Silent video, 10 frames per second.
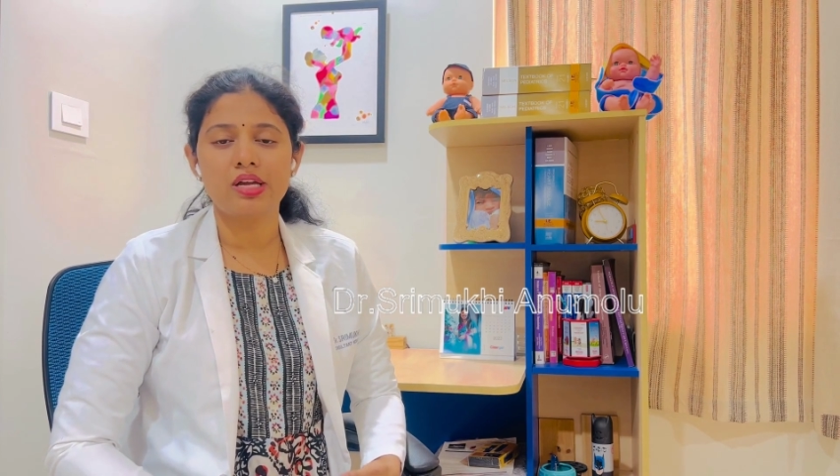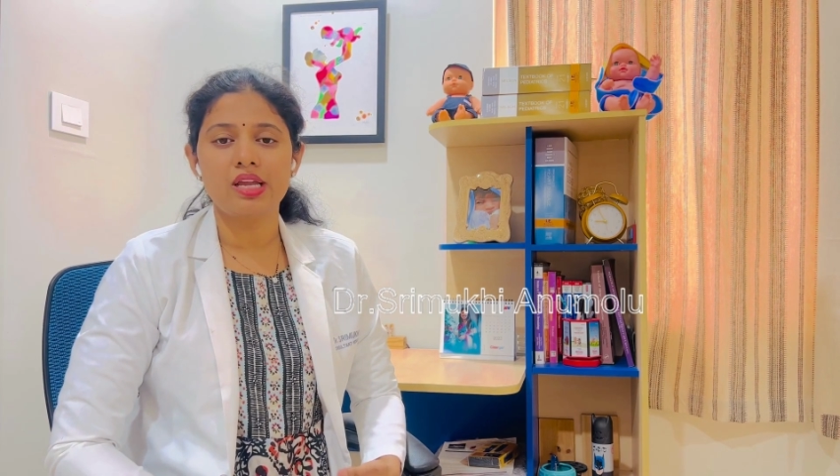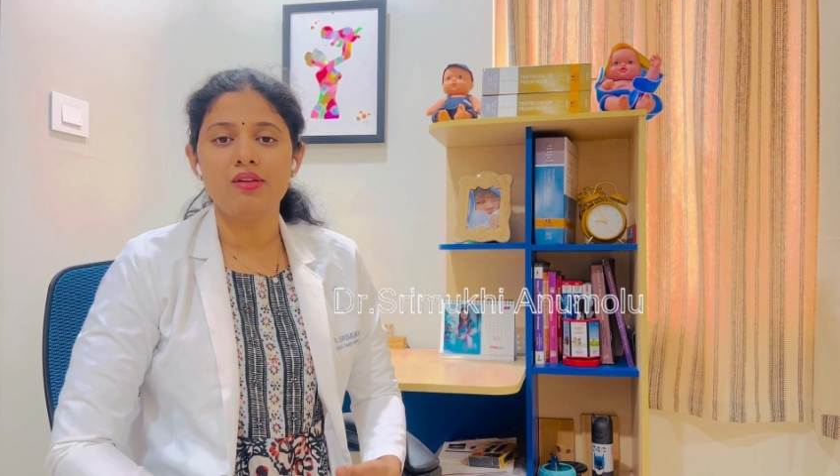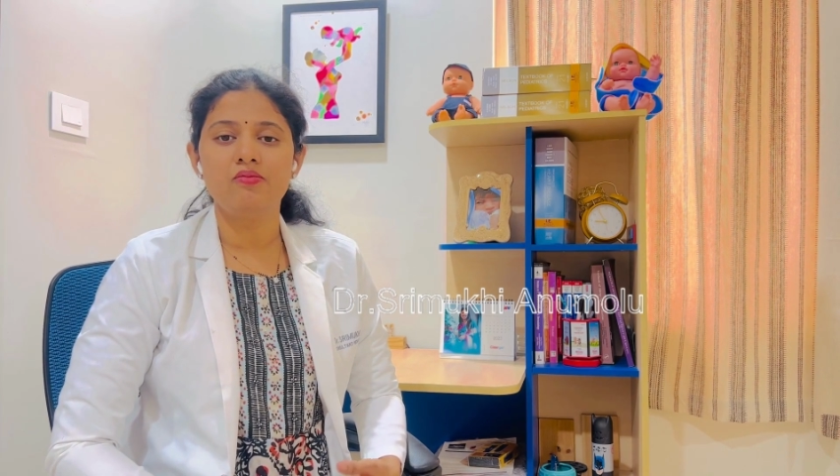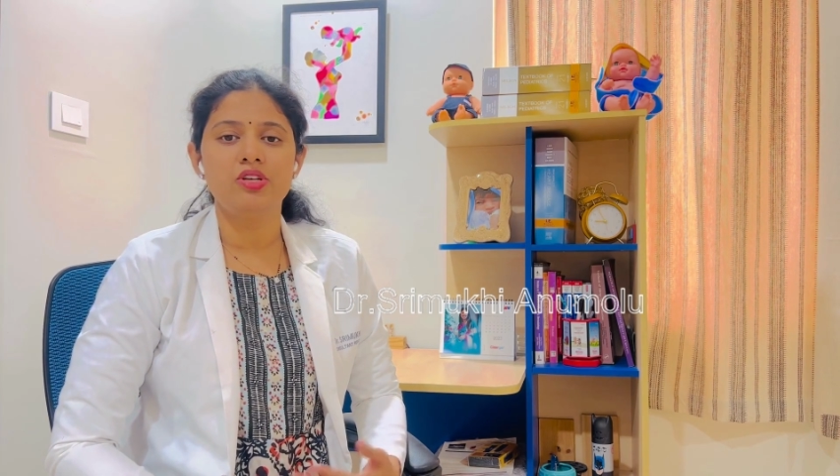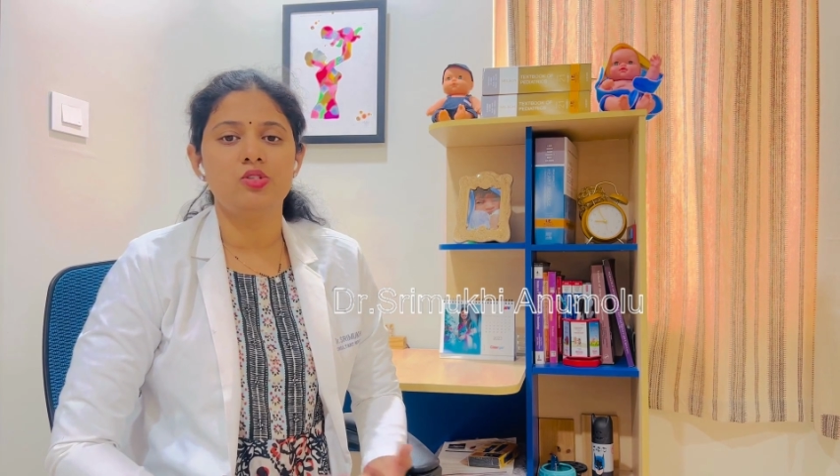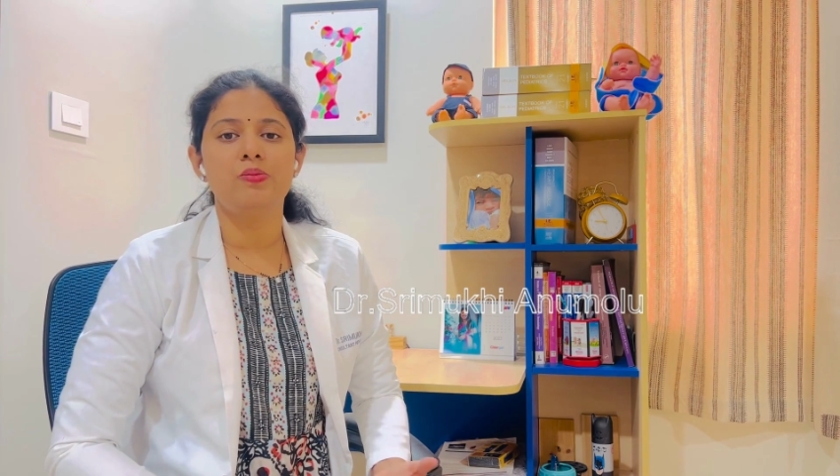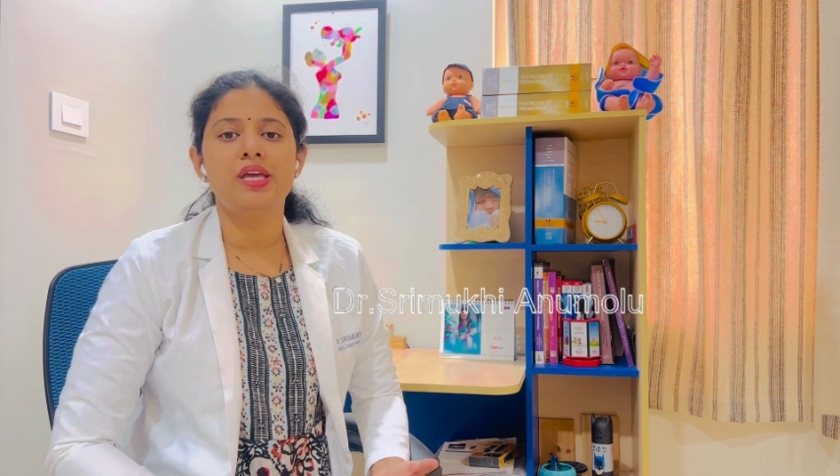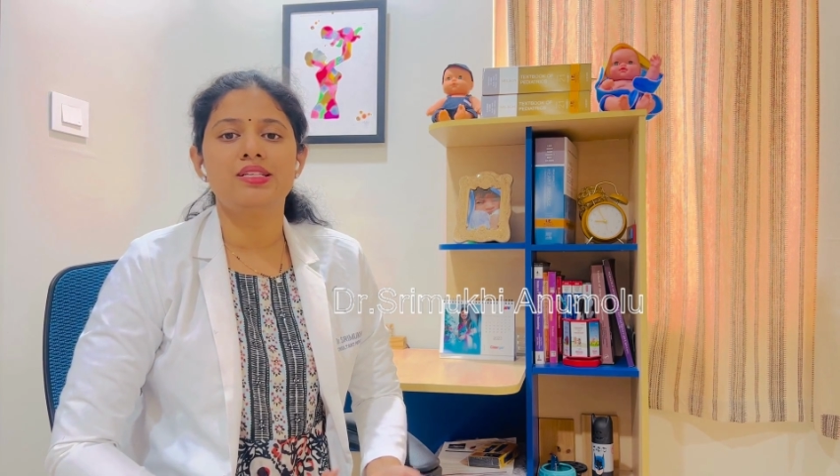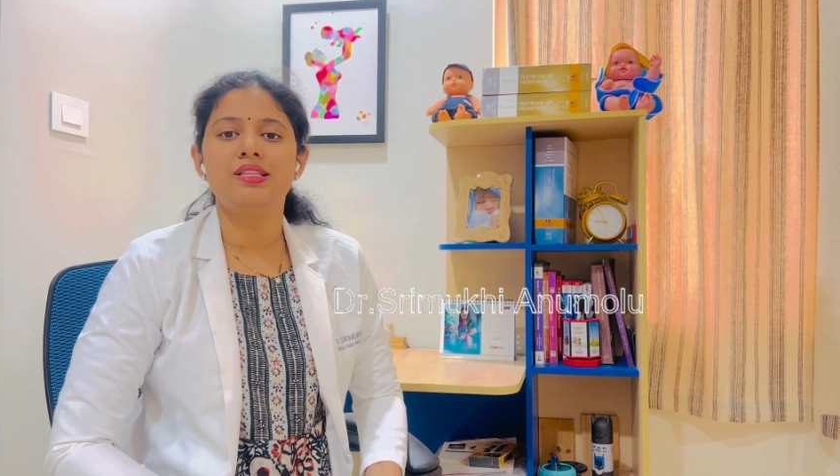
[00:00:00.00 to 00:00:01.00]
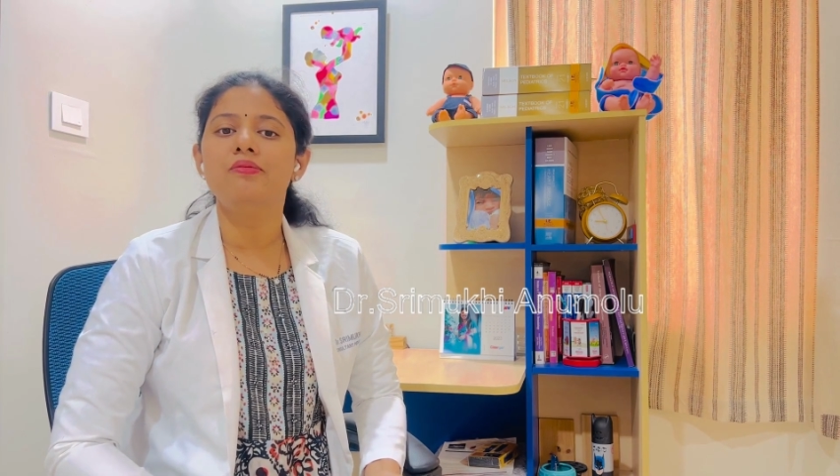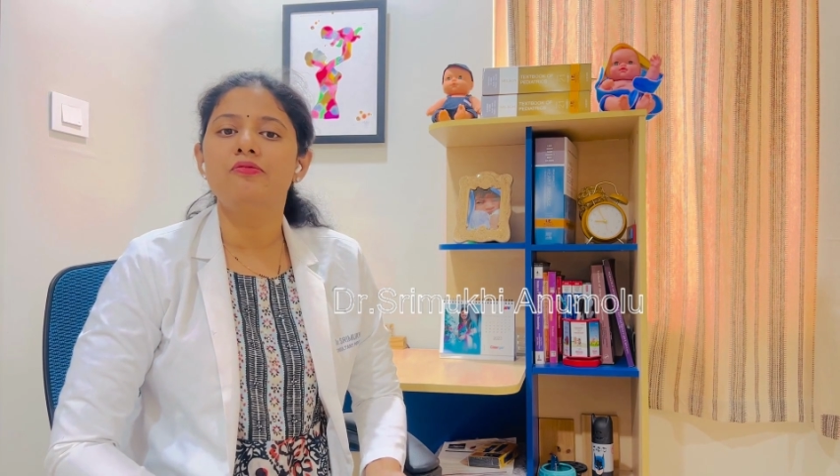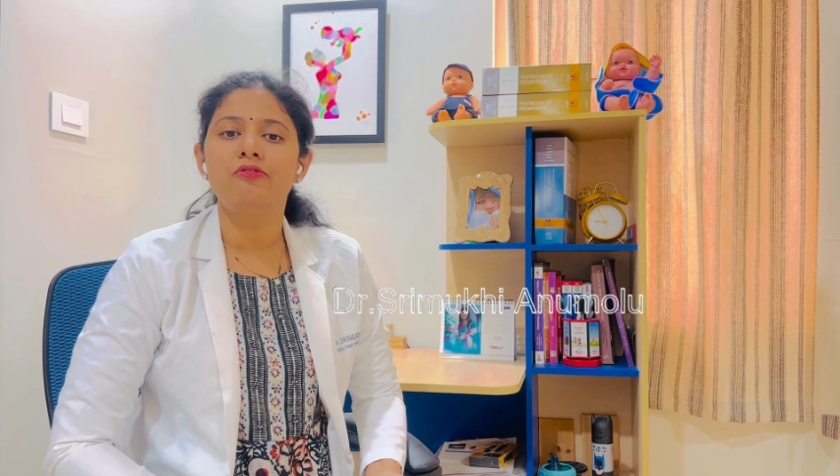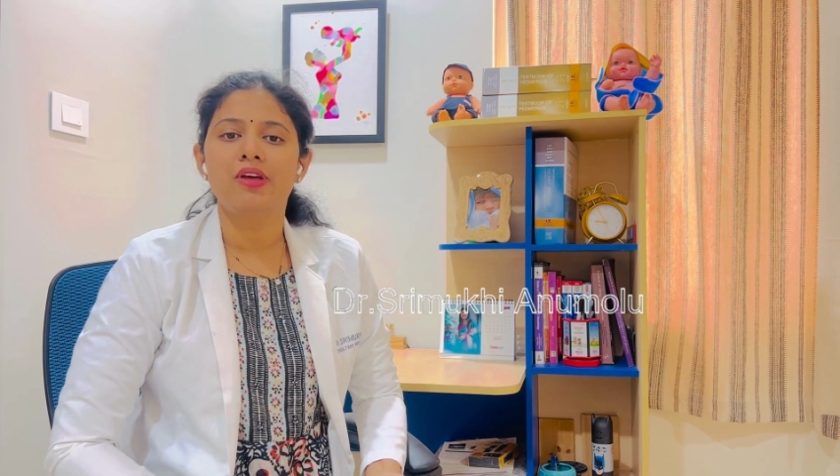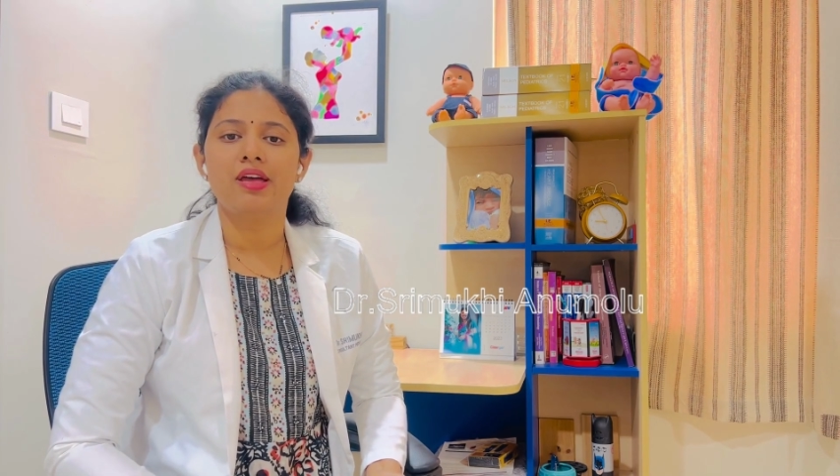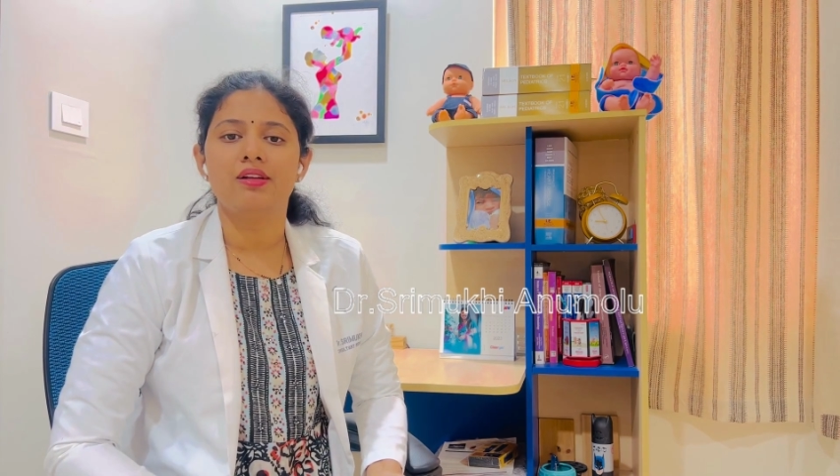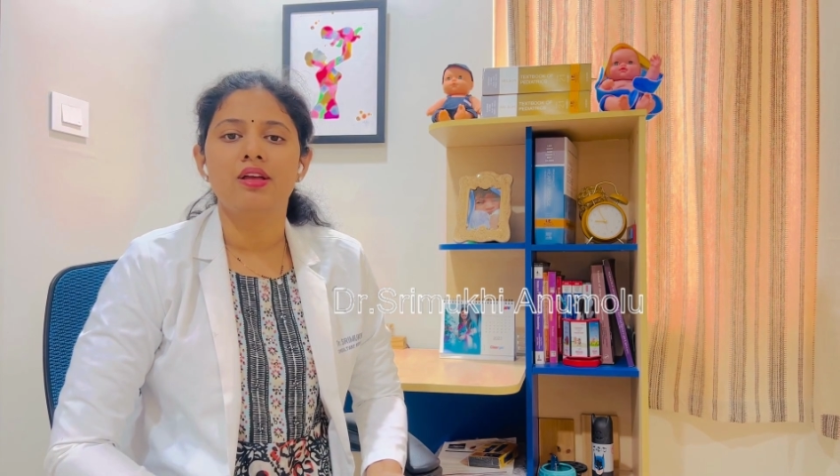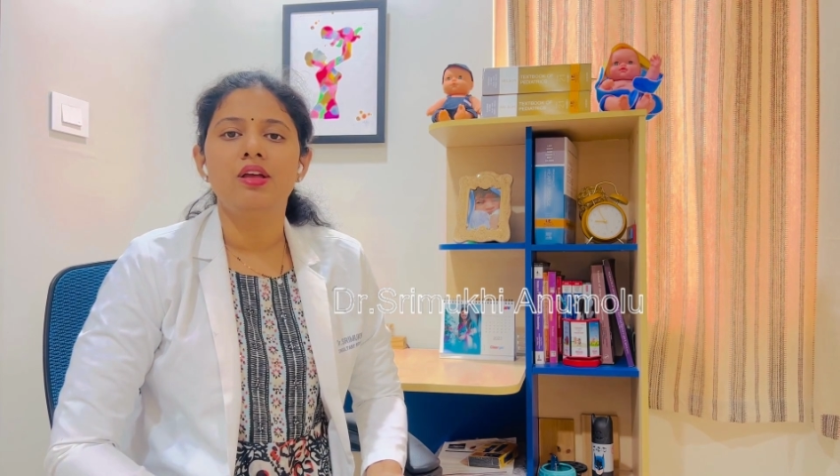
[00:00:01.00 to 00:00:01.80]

cream which makes them fair.